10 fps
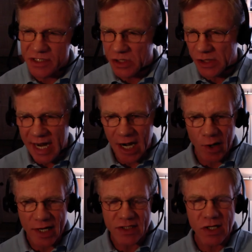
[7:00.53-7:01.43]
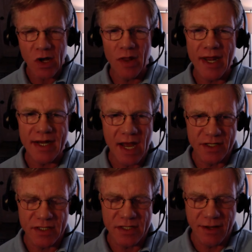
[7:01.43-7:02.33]
caries, all that kind
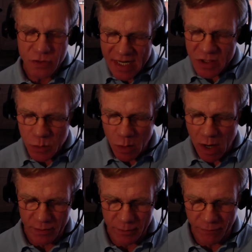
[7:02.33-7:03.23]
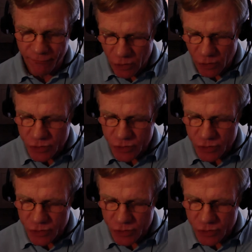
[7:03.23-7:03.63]
of stuff. So that's where I first